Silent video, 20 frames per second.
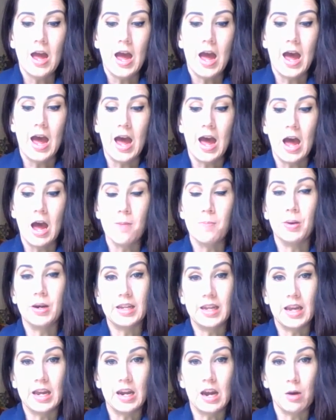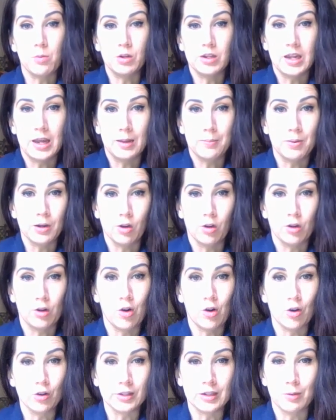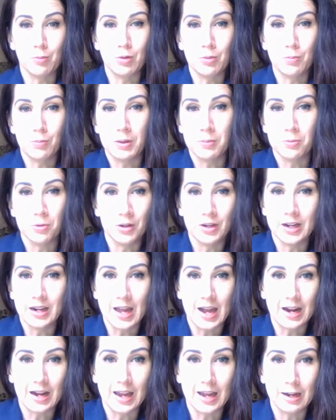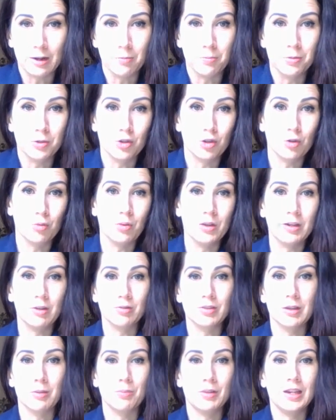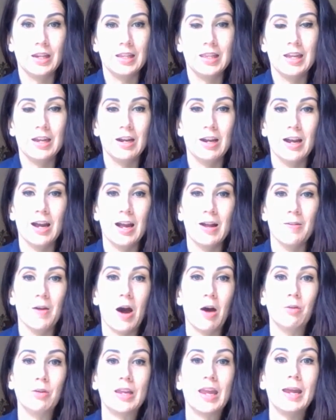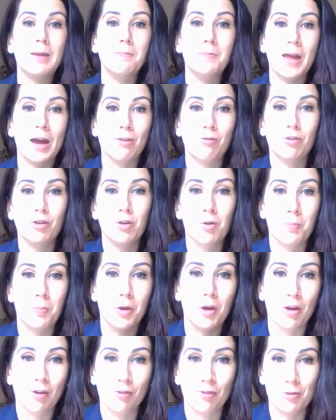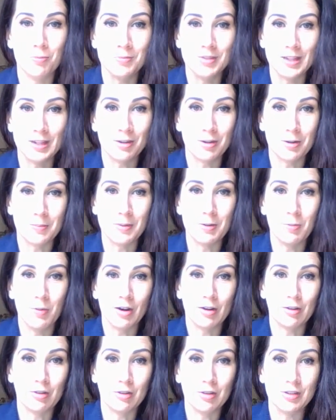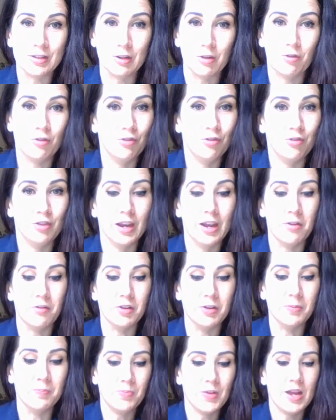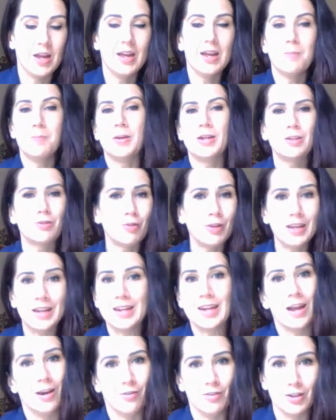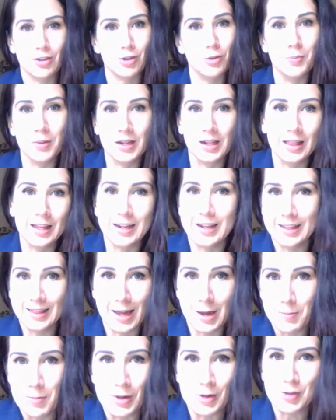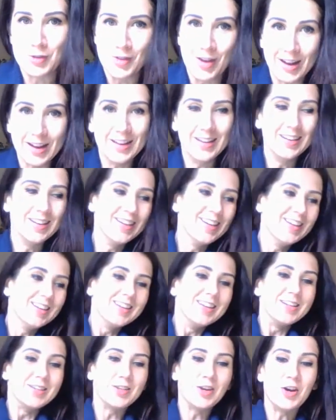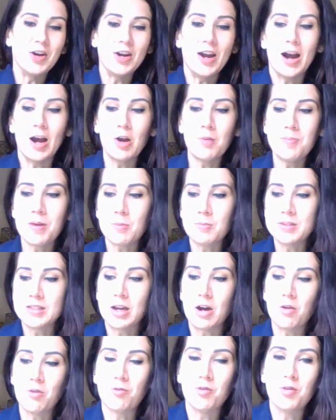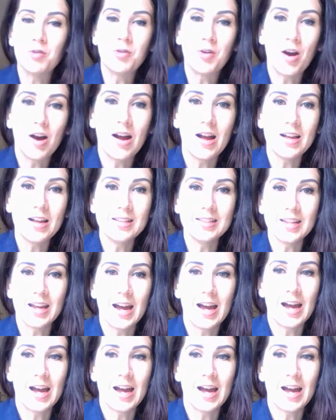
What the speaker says: But again, I would keep it low cost. I wouldn't be putting Lang Lang or Patchouli or something in there. I would keep that for your perfumes that you're going to be wearing on yourself if you love it. Because really none of us should be cleaning that much, right? So I hope that was helpful, guys.